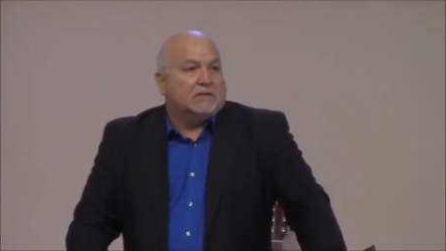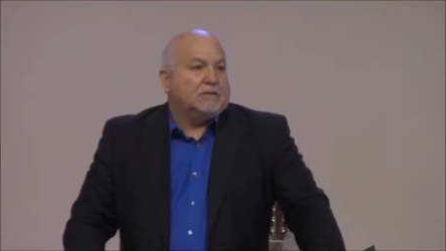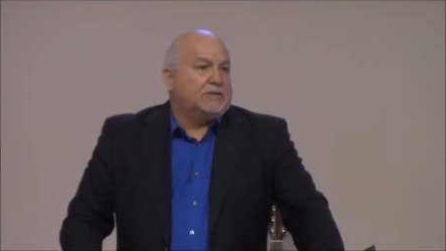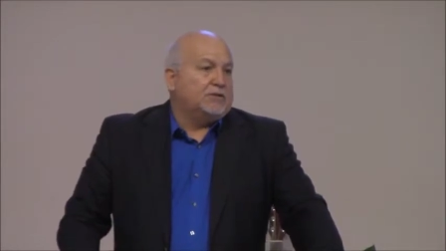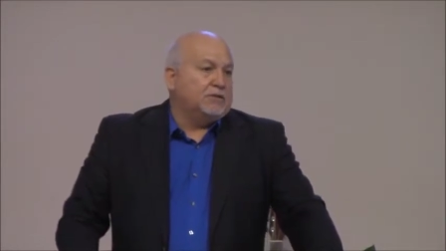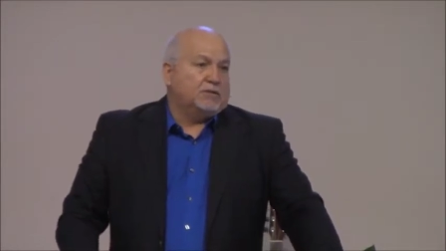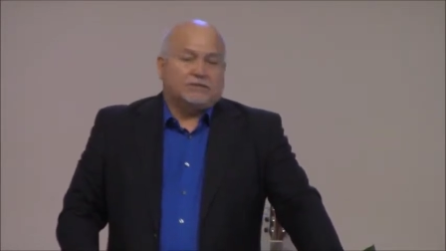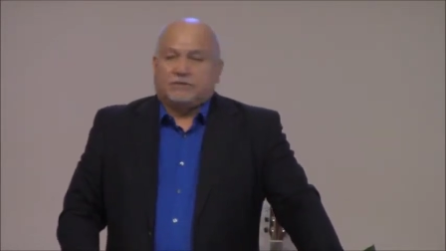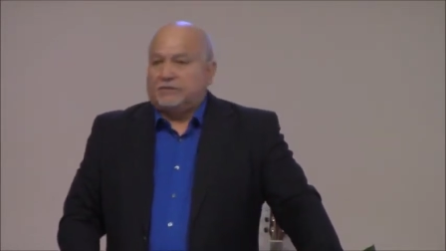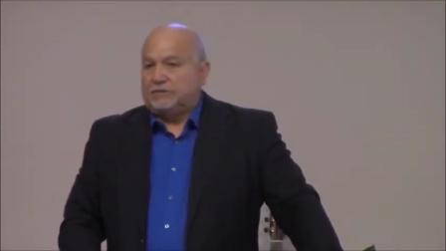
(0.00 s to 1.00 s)
you're going to
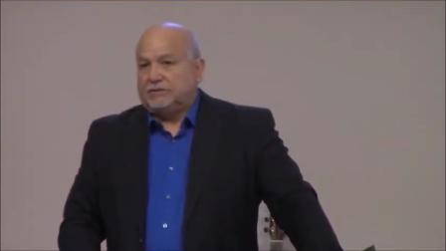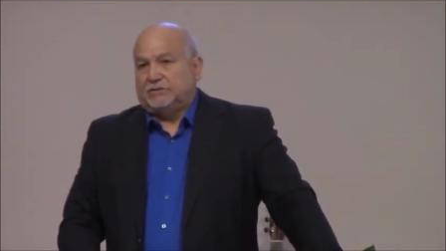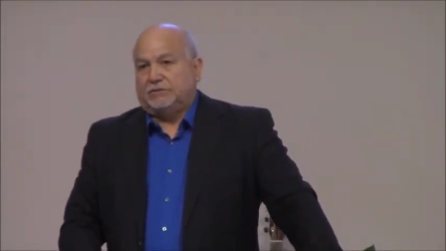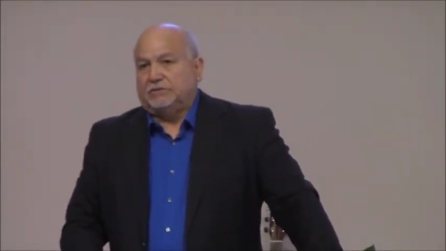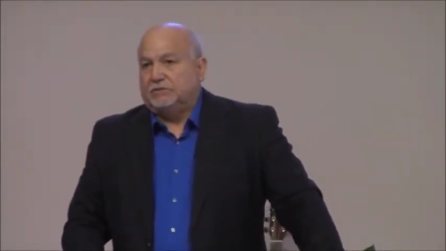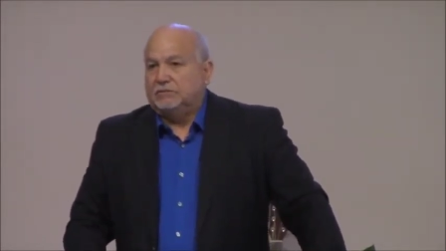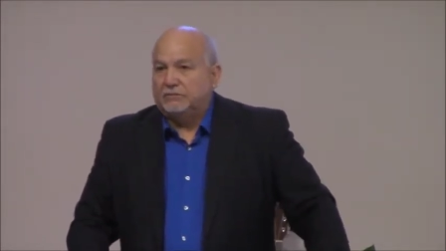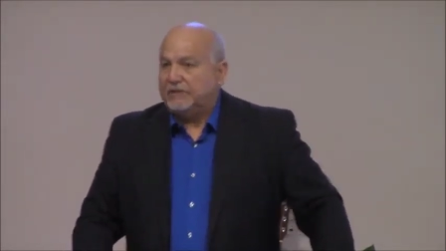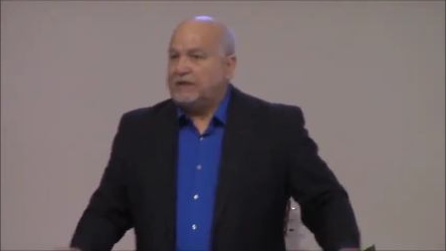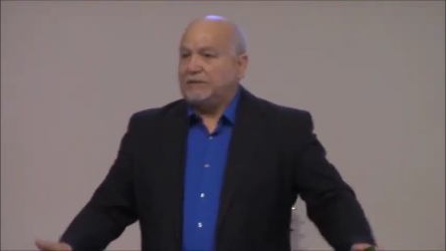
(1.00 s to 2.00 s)
turn to
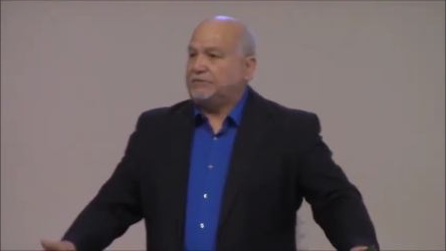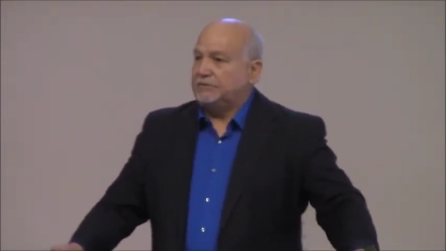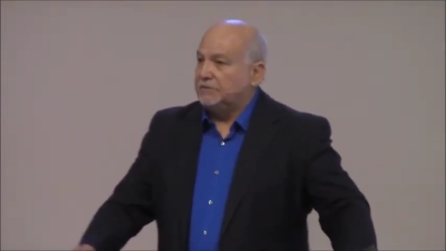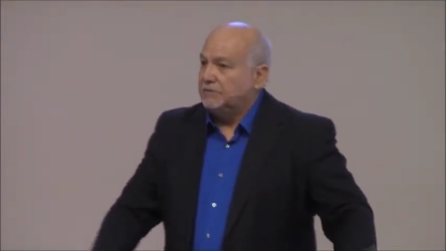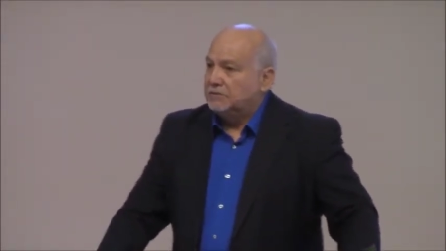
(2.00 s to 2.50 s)
red lobster.